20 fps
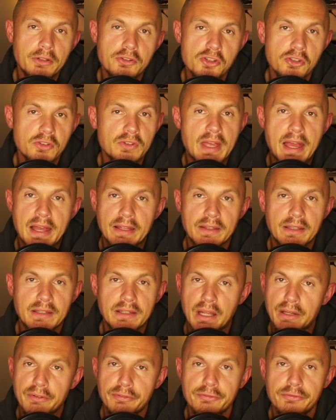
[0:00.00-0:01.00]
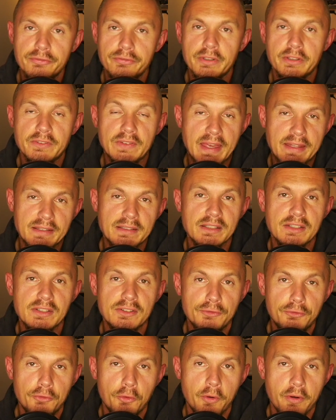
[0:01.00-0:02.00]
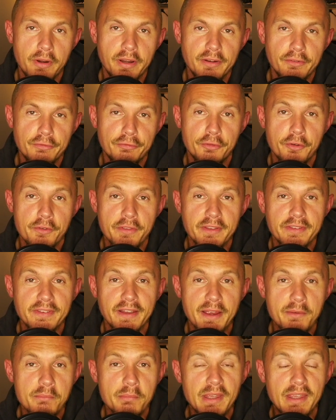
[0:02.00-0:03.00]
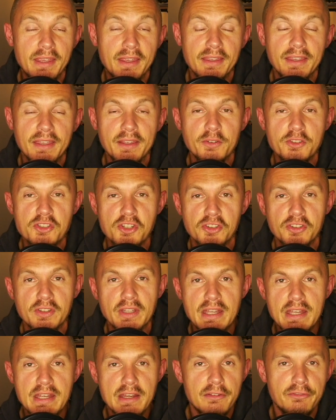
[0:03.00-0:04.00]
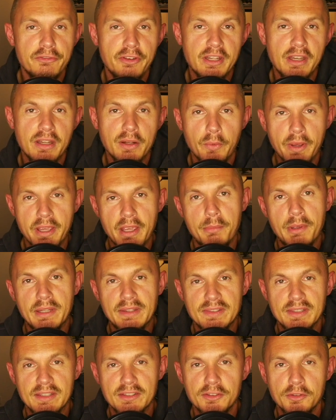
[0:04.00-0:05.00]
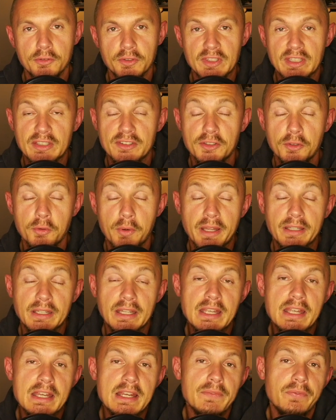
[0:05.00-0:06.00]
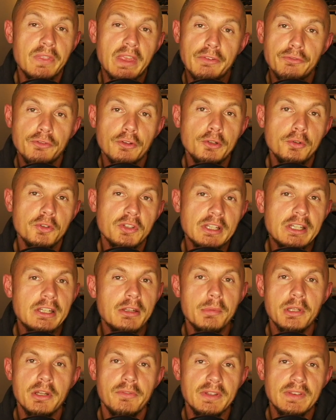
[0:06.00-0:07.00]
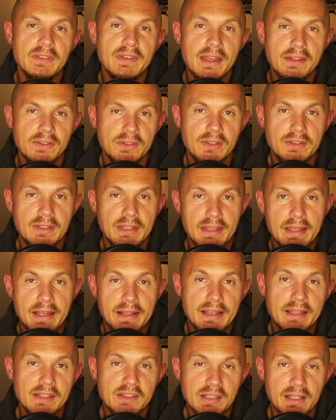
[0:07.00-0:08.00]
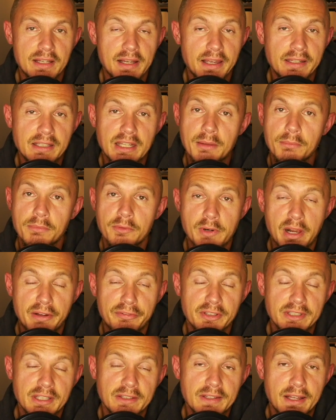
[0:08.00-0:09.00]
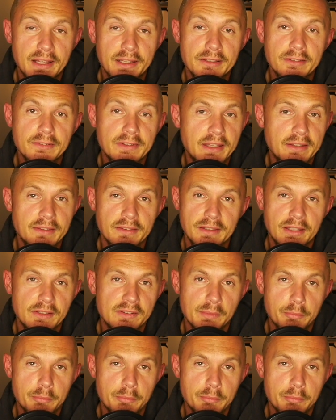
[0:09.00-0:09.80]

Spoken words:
just had enough tennis for the time being. He just faded away a bit, 6-2, 6-2. And if you lose a little bit of intensity against a guy named Rafa Nadal, then it's a